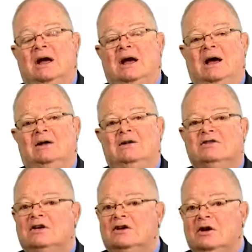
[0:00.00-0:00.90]
and
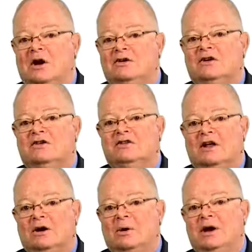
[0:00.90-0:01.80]
this can cause
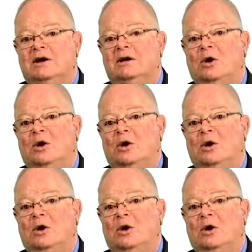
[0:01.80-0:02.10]
accelerated